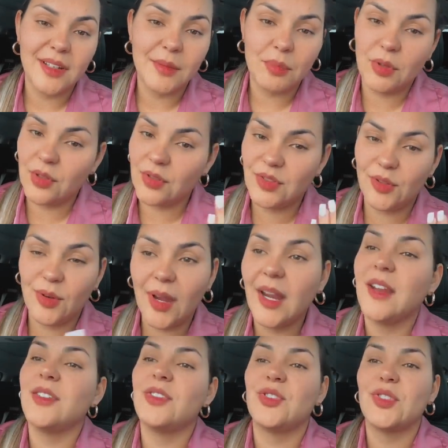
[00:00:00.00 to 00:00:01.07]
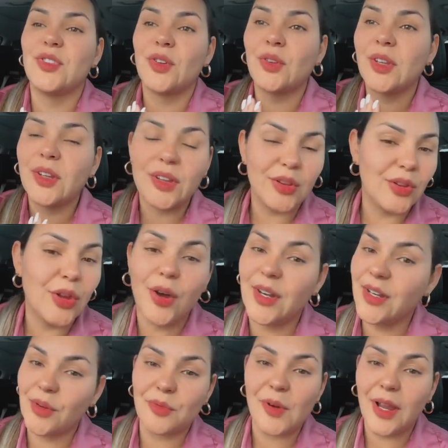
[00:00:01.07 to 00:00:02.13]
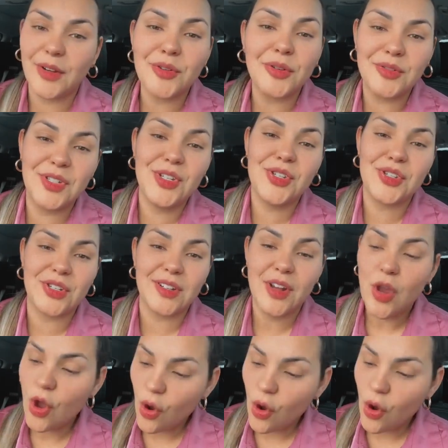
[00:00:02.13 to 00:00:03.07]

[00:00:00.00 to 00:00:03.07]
because your hair is just not in the right condition.